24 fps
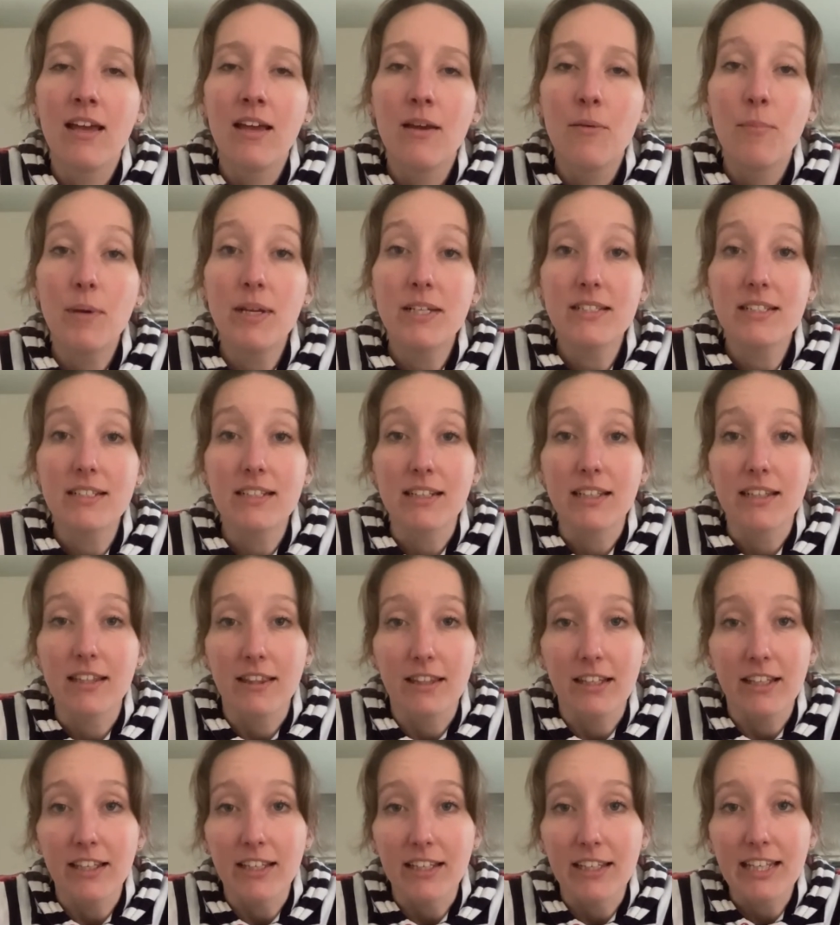Basically,
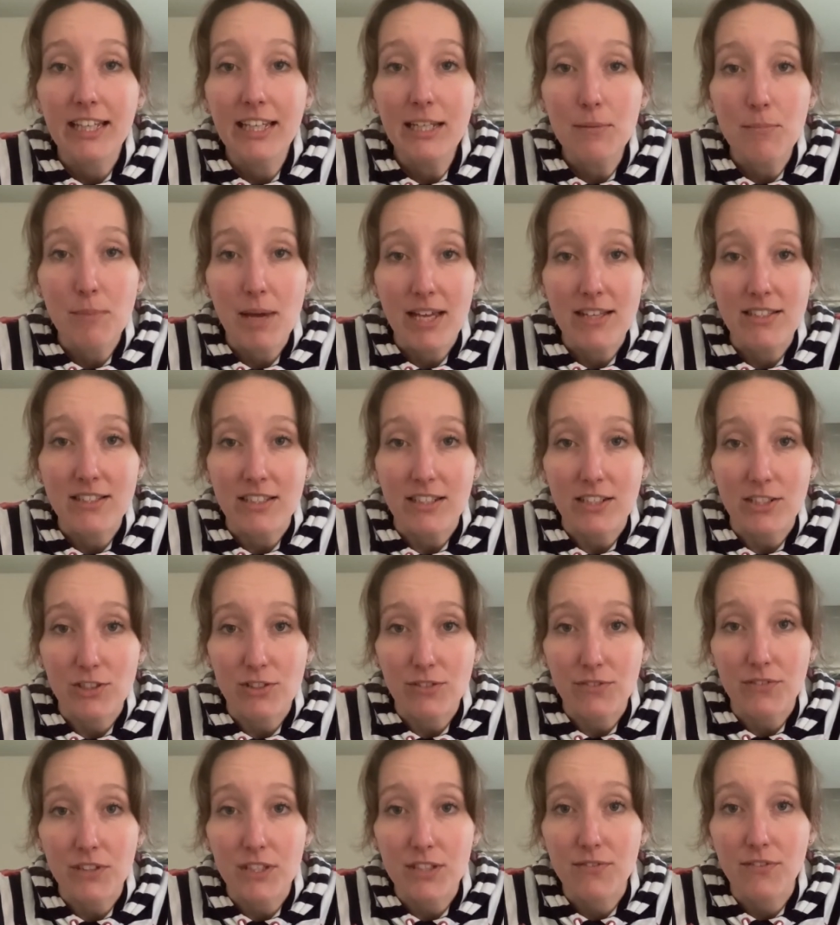the key message
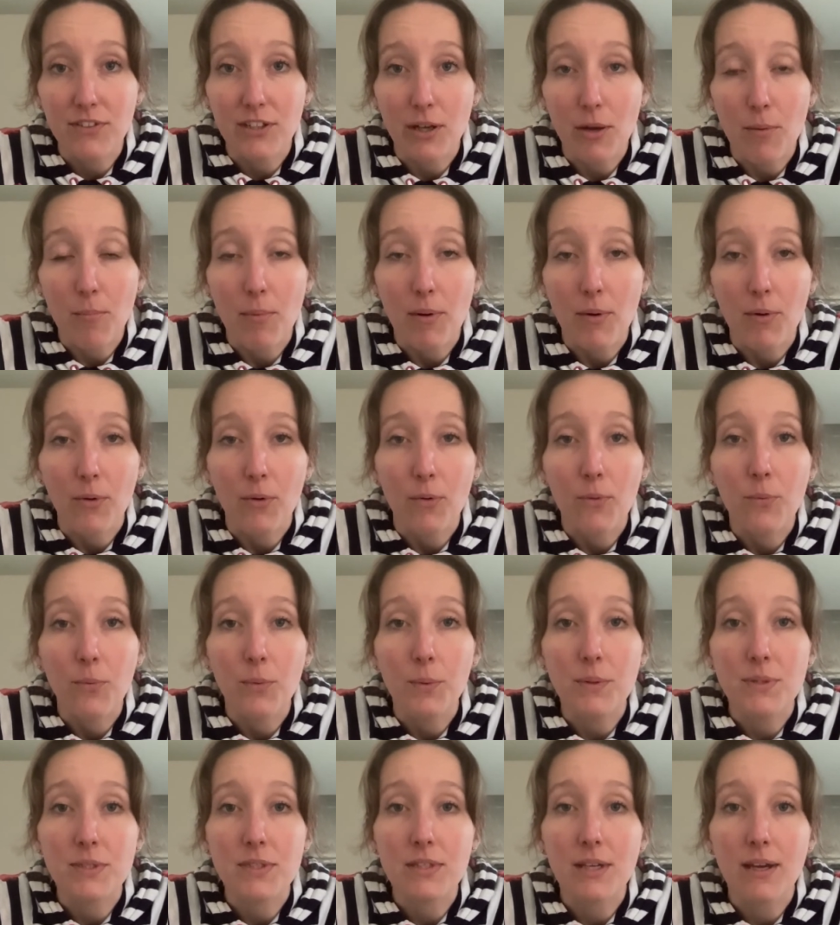of this video blog
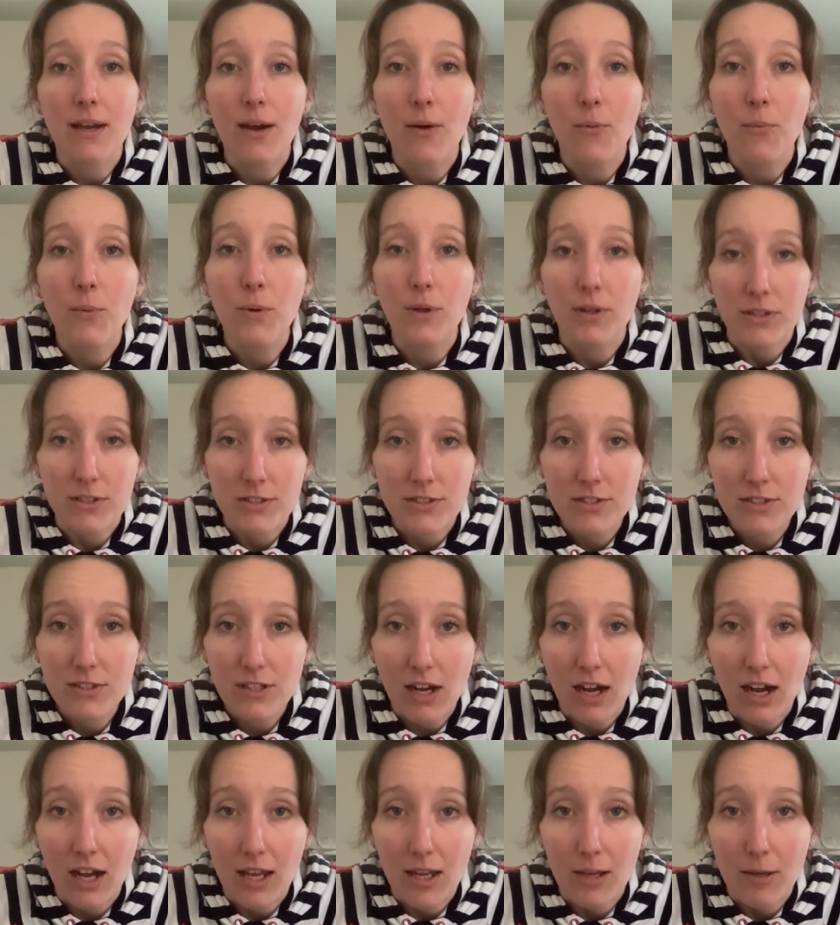was that once
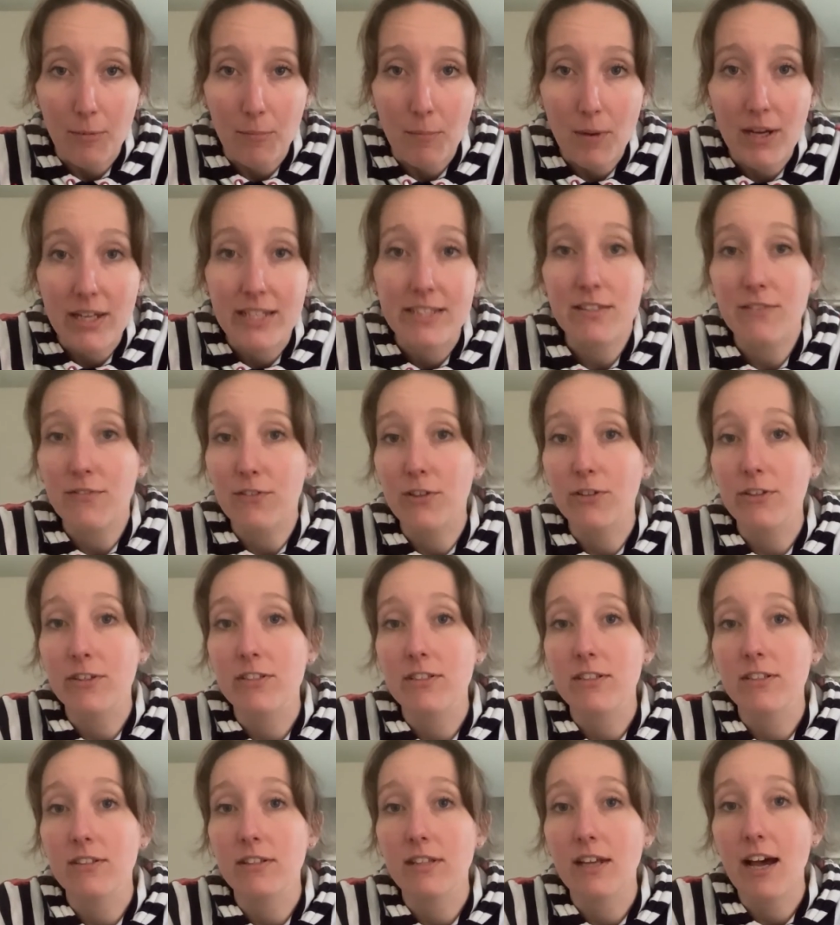I might have looked
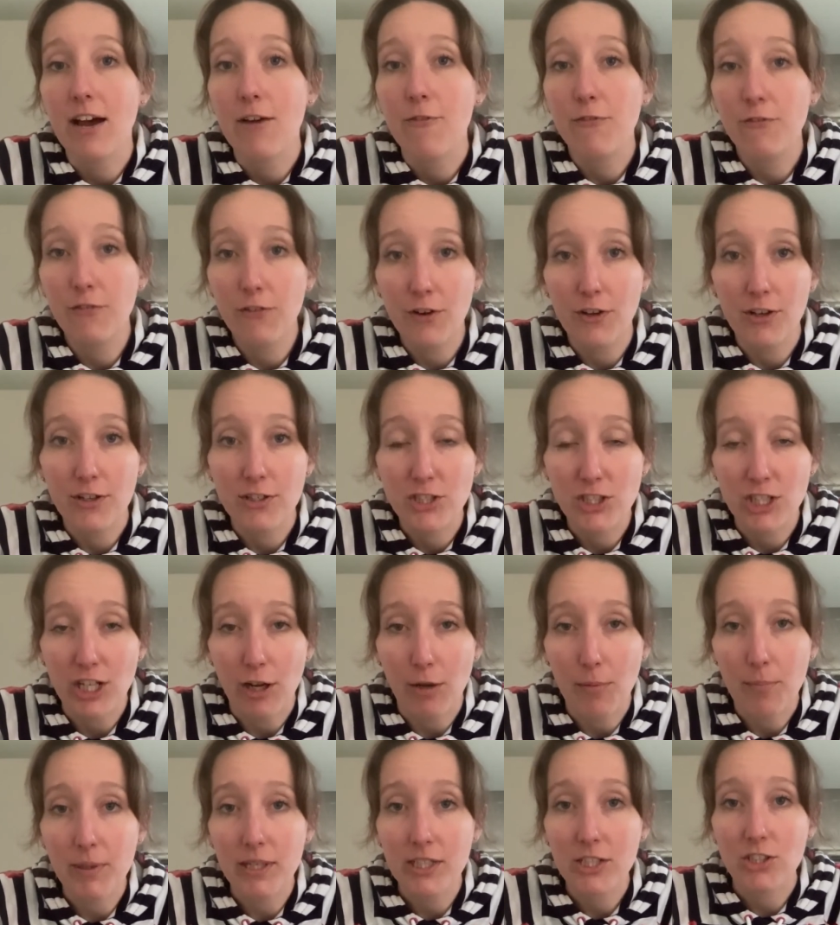at that first gel
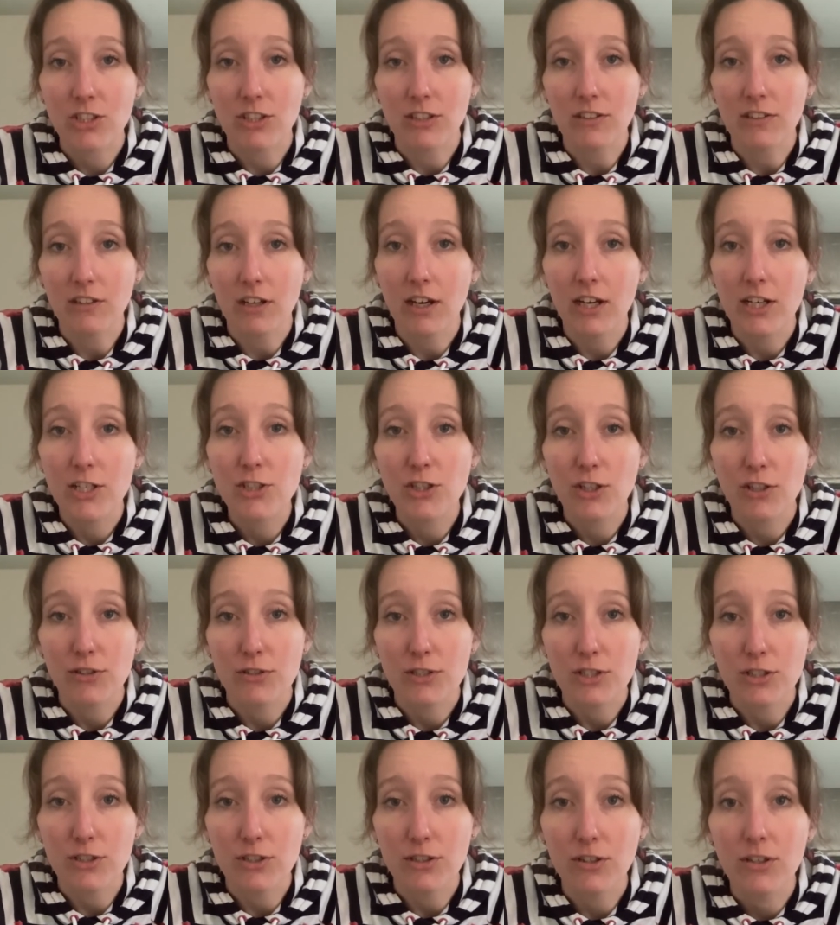picture that I showed
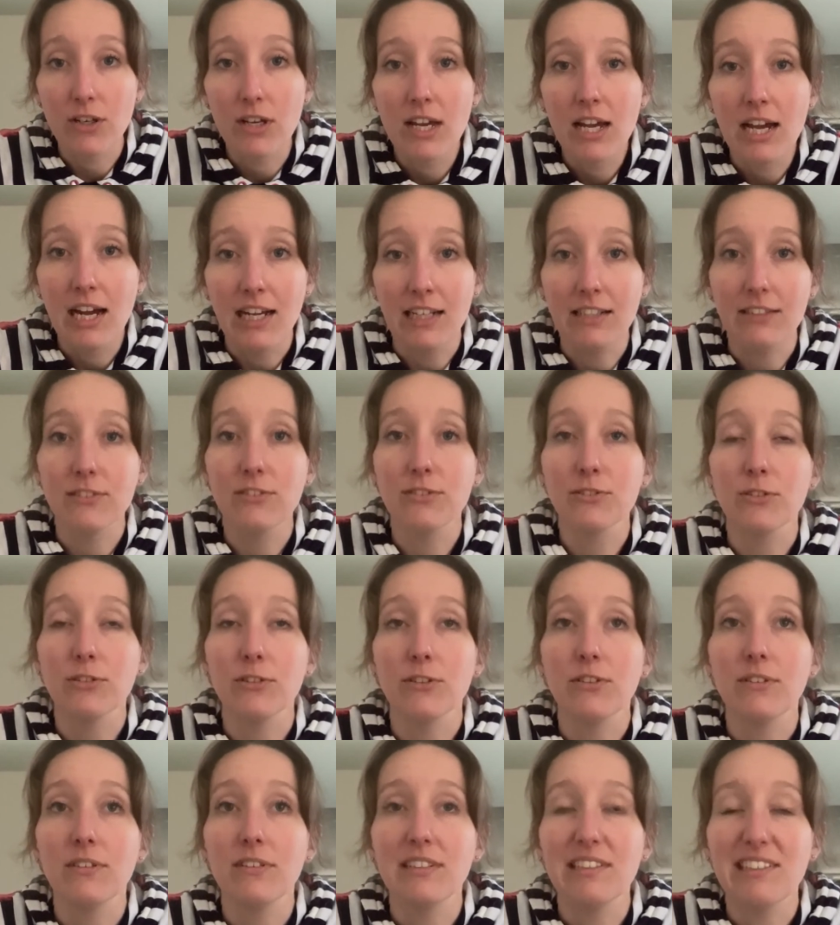you and
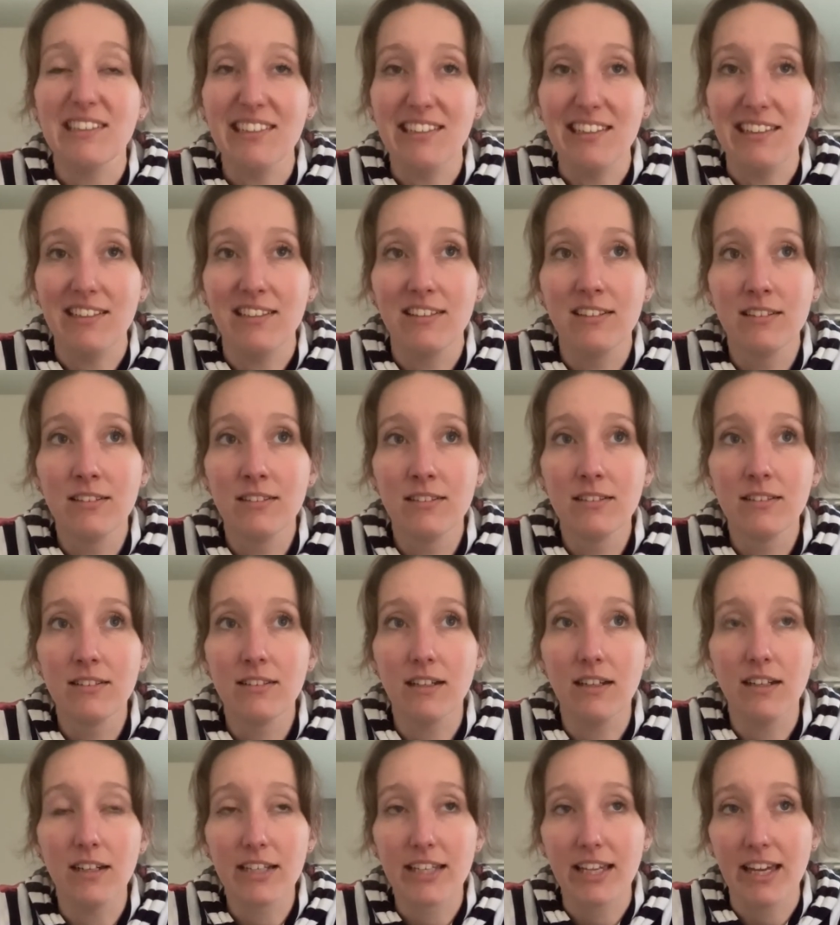thought,
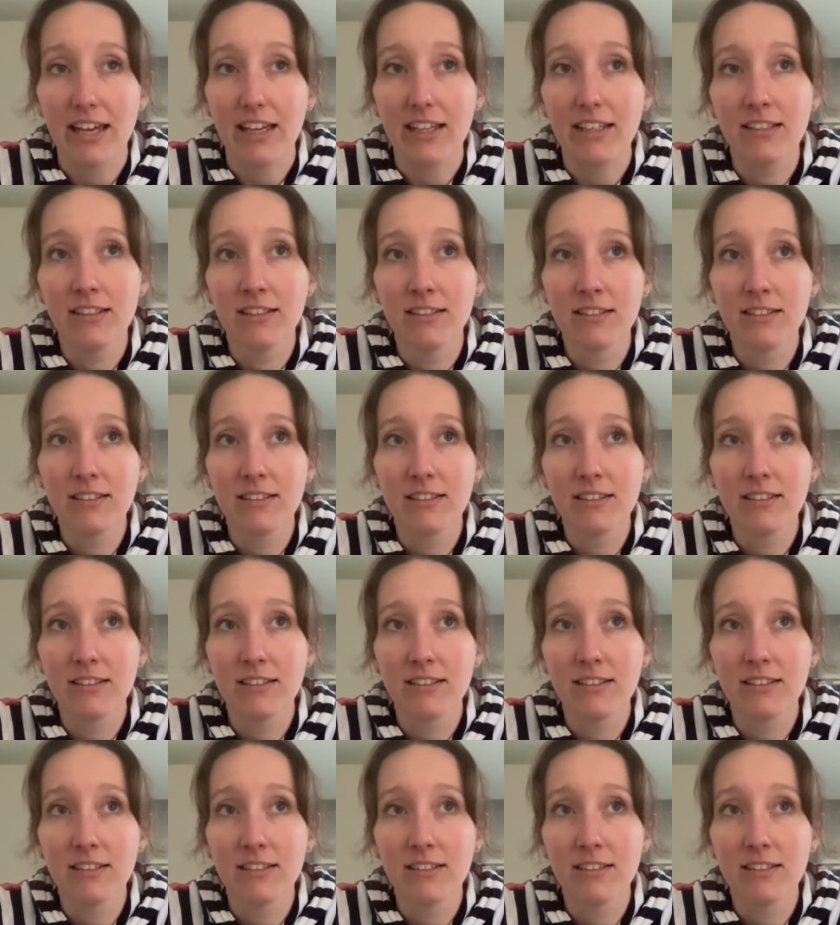okay,